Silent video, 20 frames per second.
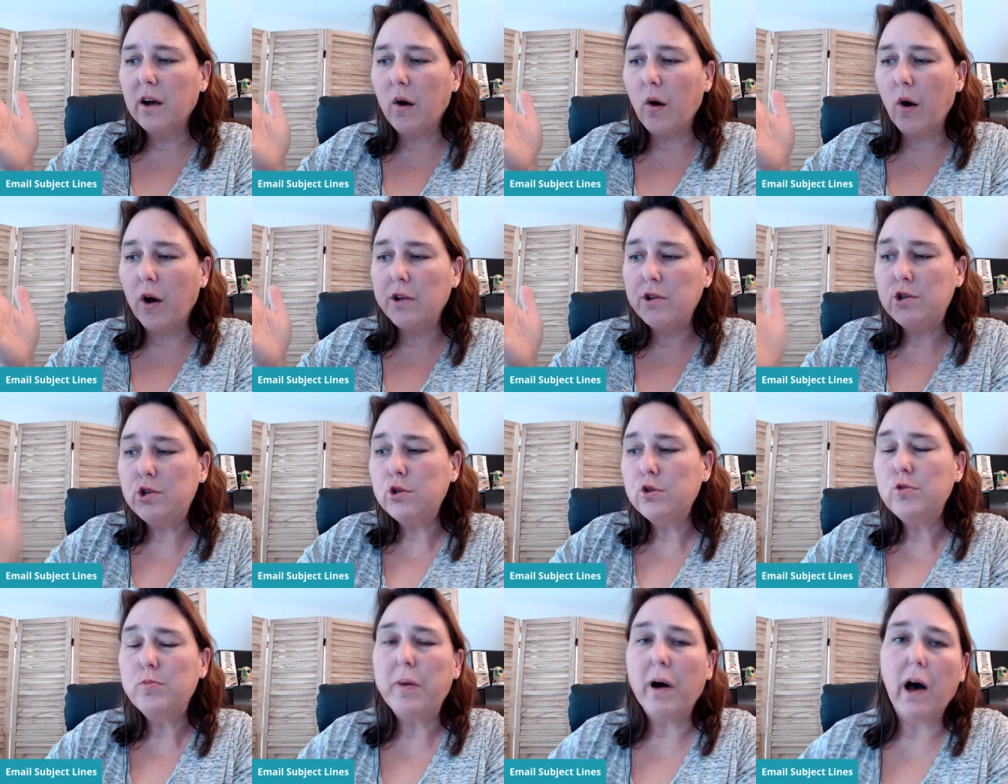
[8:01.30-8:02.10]
on
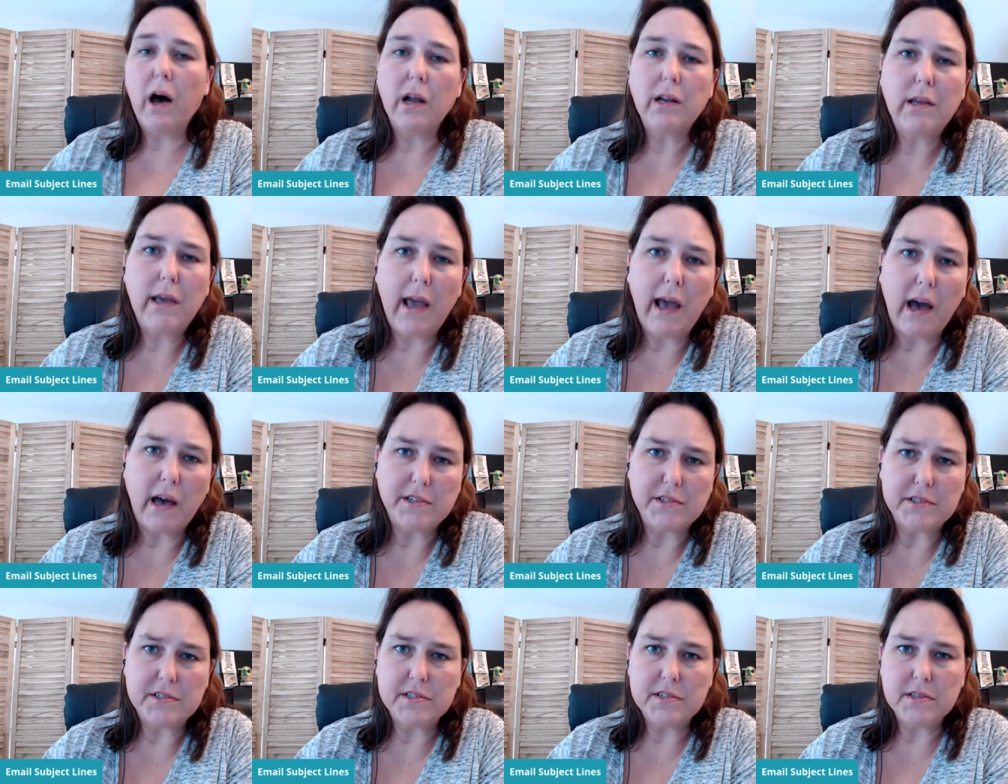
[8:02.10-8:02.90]
2
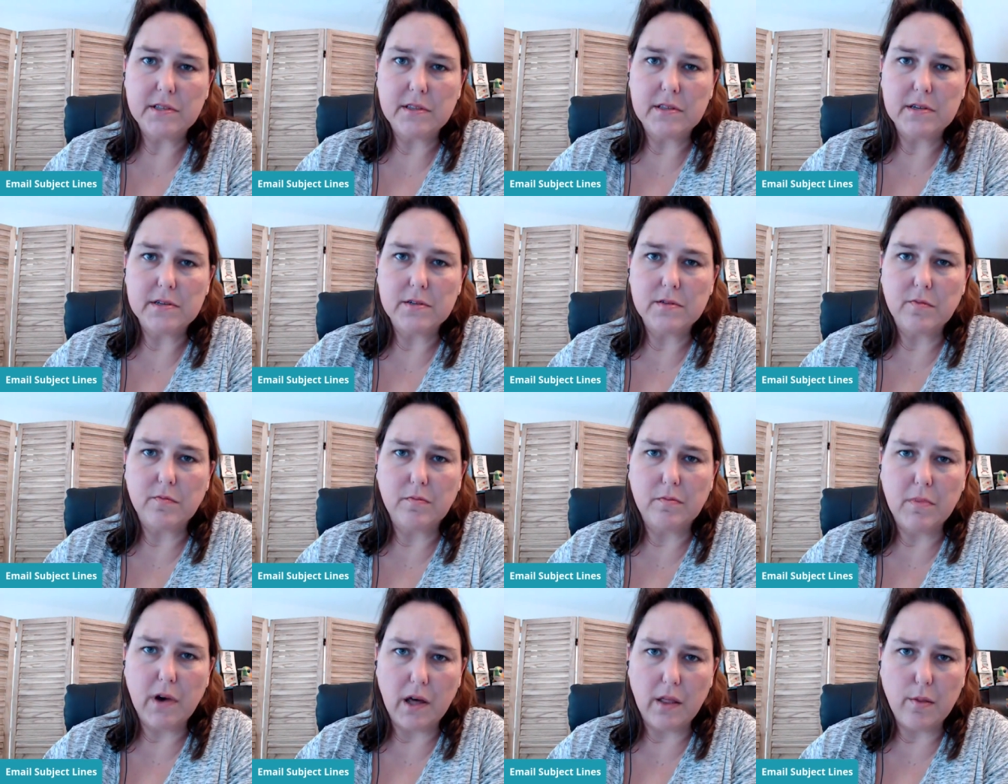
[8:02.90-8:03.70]
podcasts this
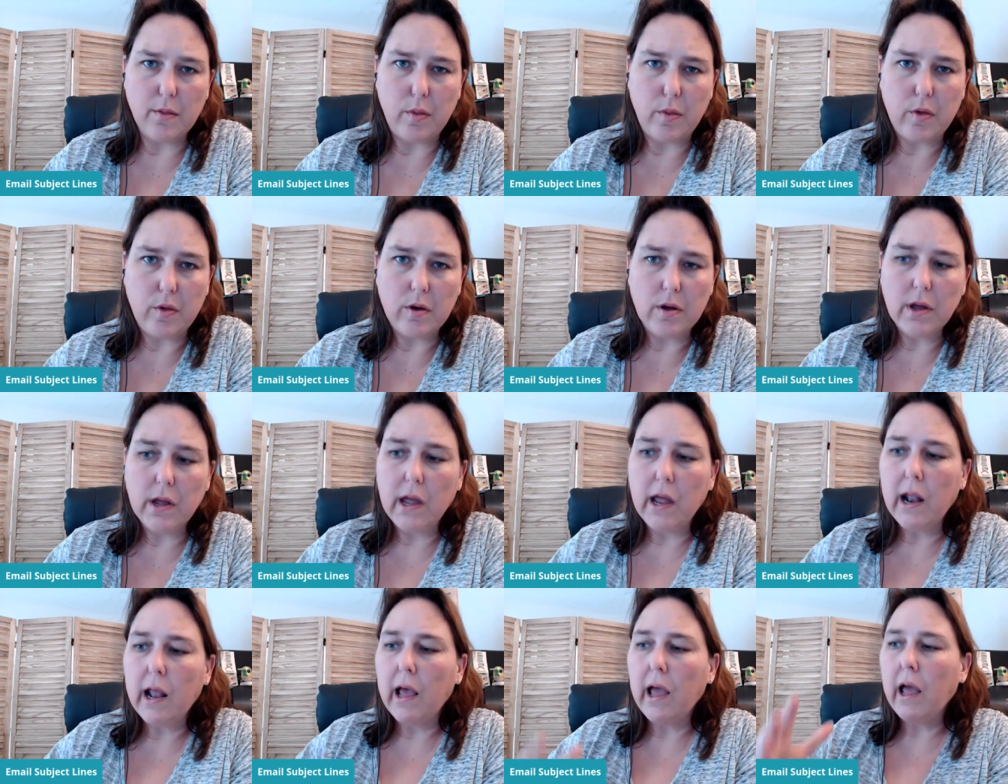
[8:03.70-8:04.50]
month,
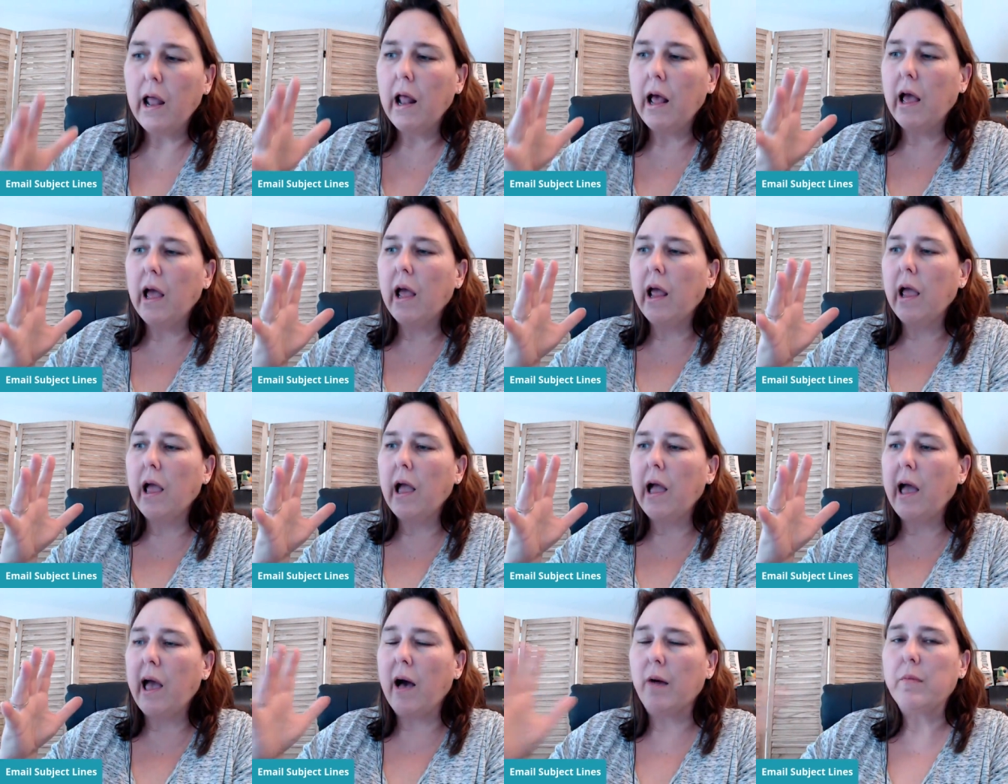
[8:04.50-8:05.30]

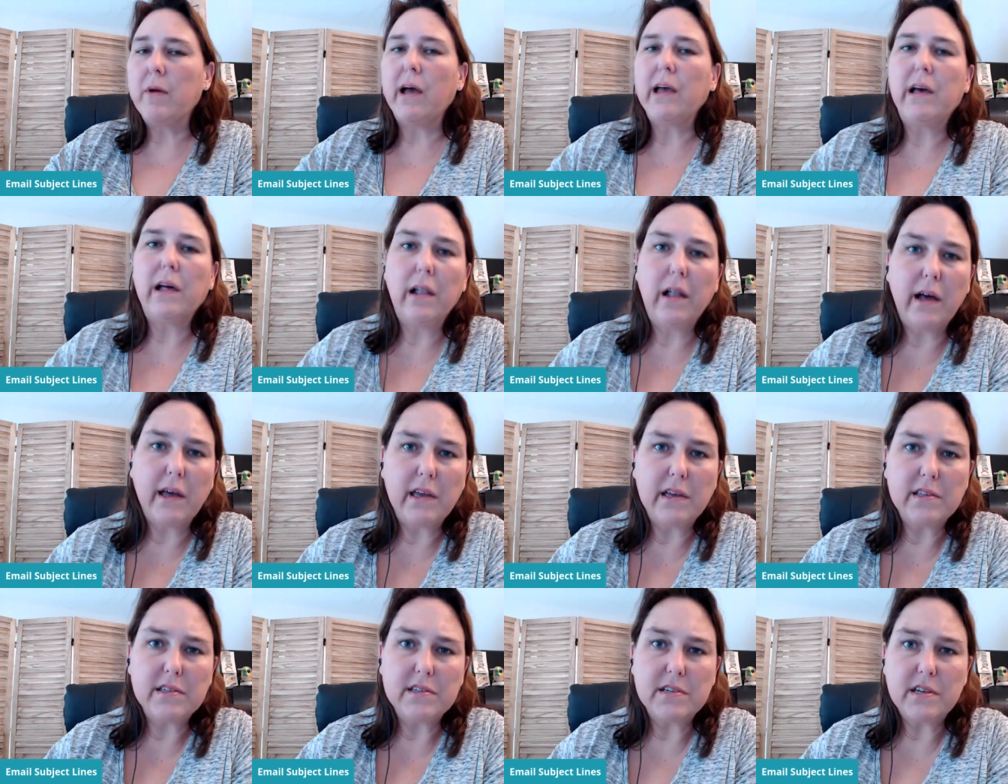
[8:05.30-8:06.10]
how my
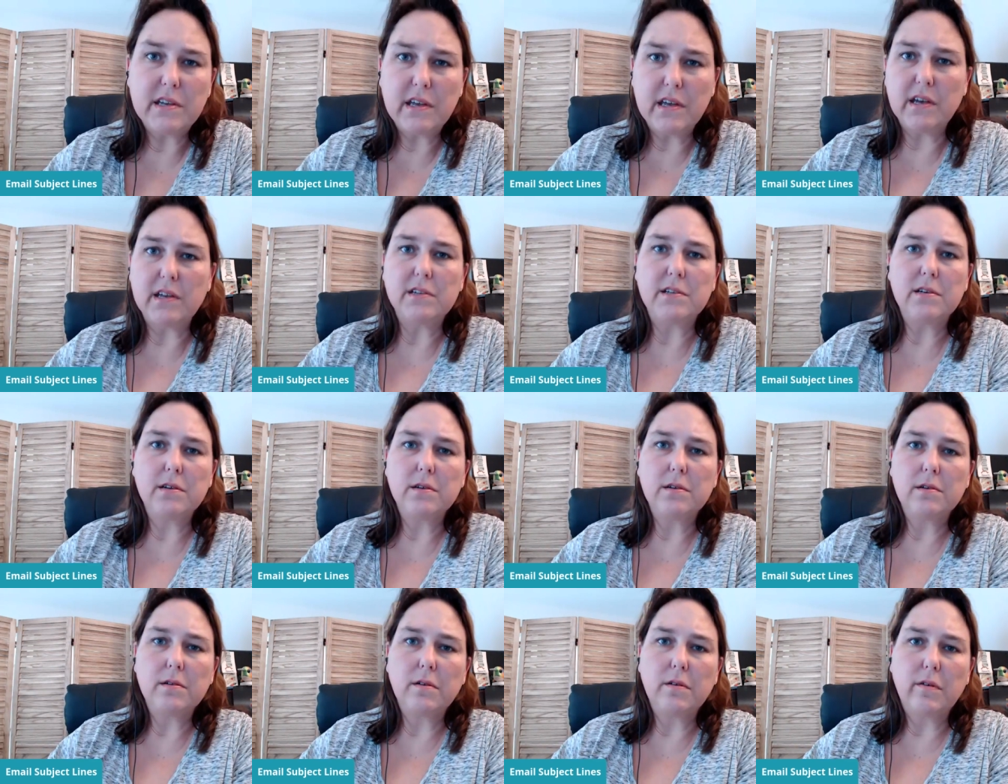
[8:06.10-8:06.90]
clients hit
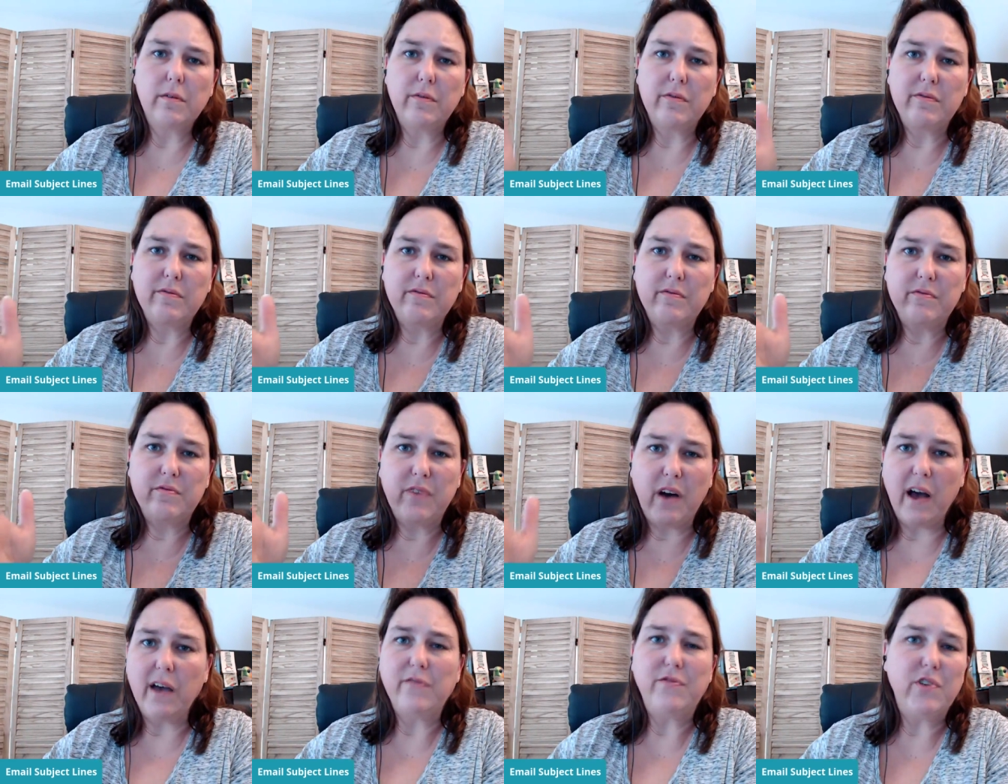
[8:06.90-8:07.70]

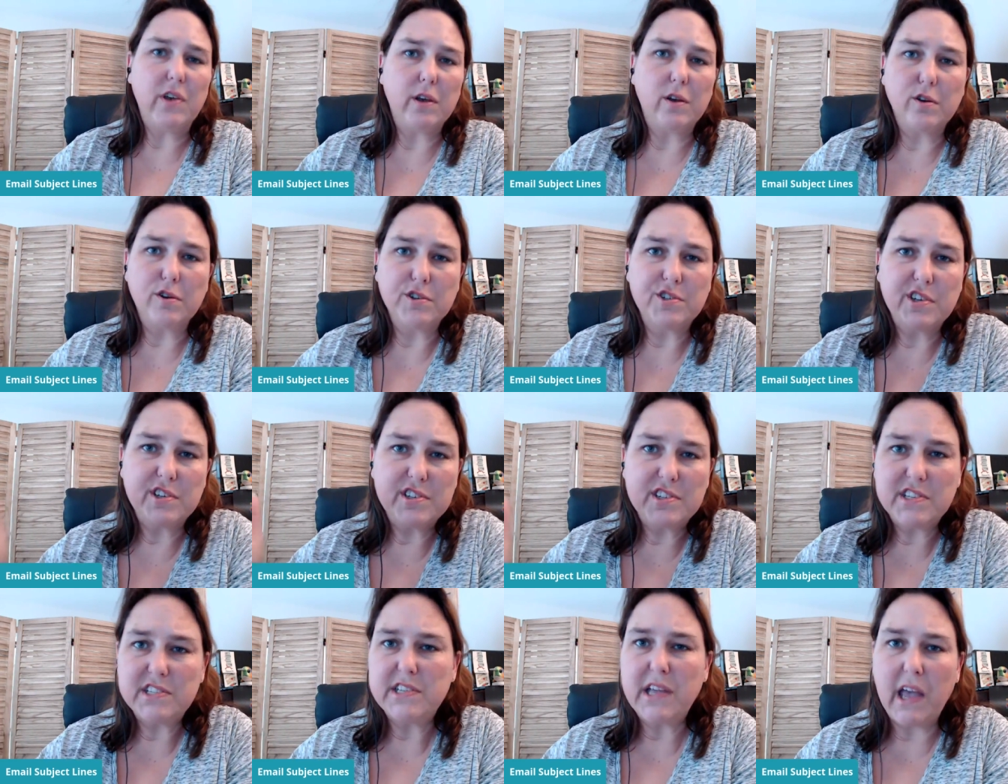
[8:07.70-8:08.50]
5 figures
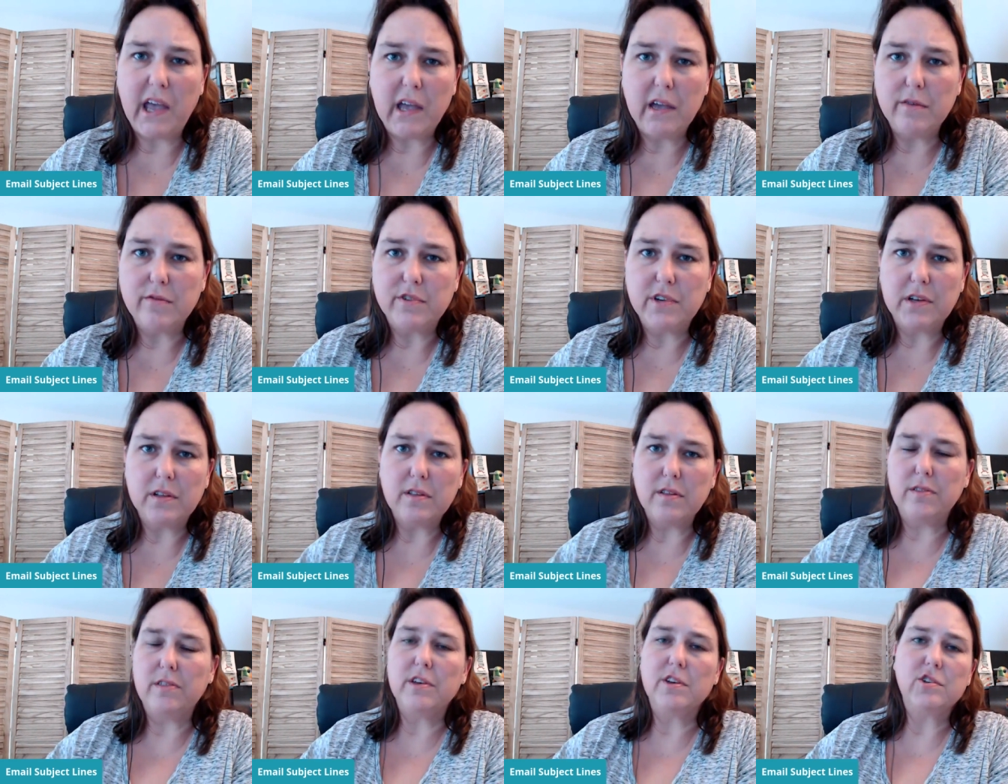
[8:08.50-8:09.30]
saved
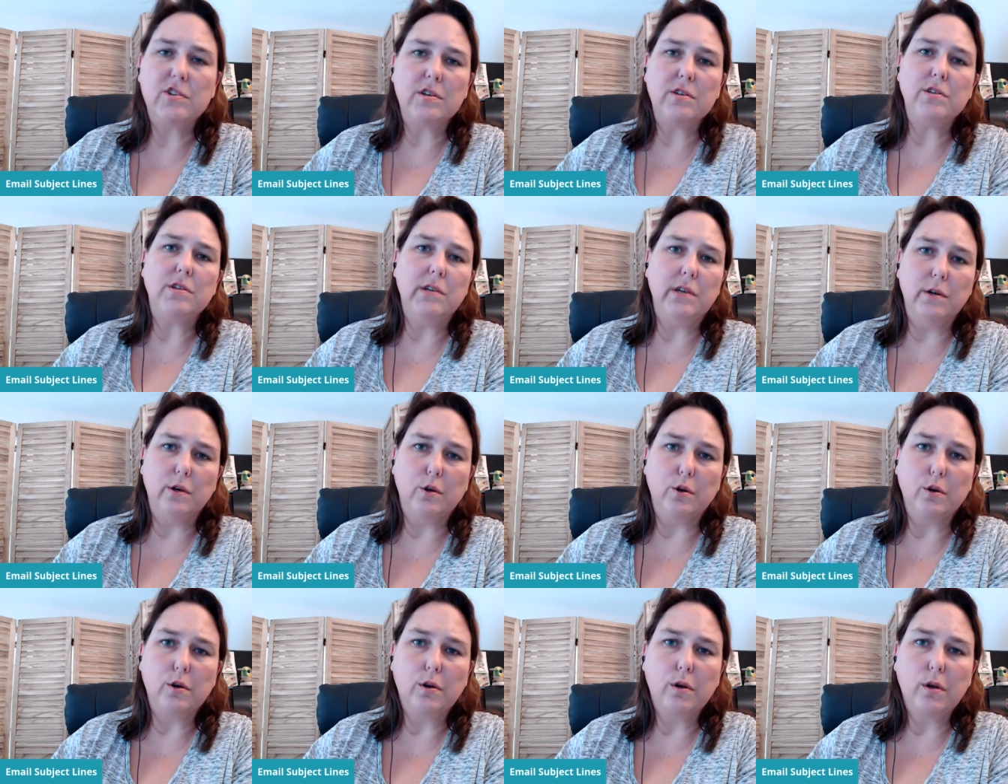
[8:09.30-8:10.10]
this
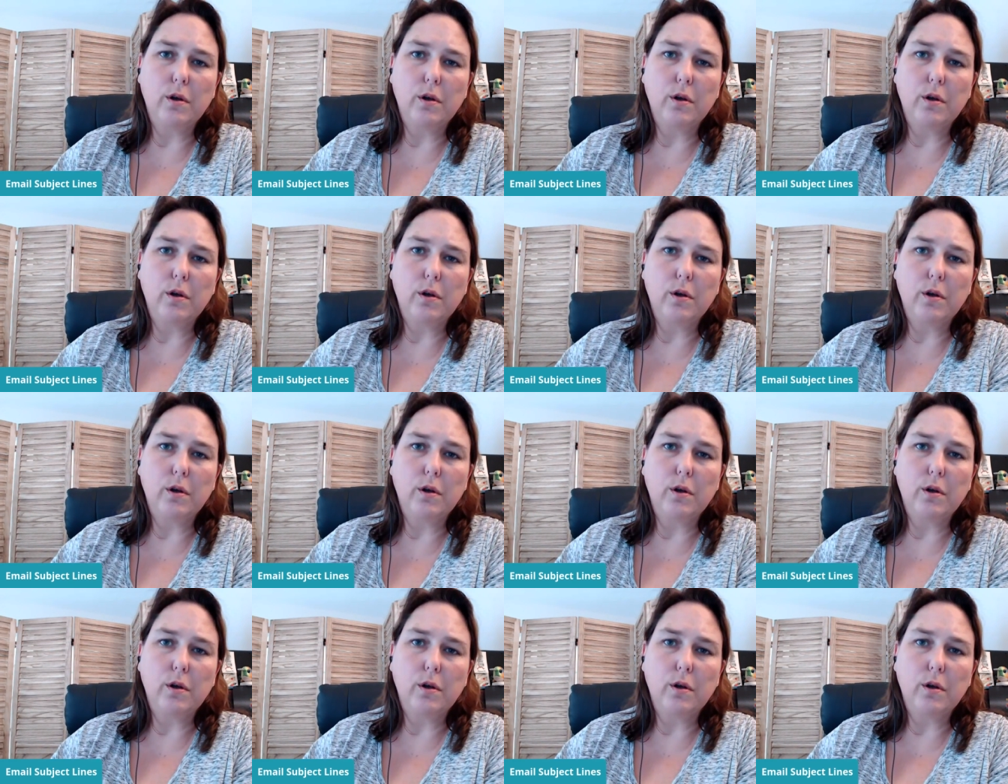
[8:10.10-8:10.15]
year.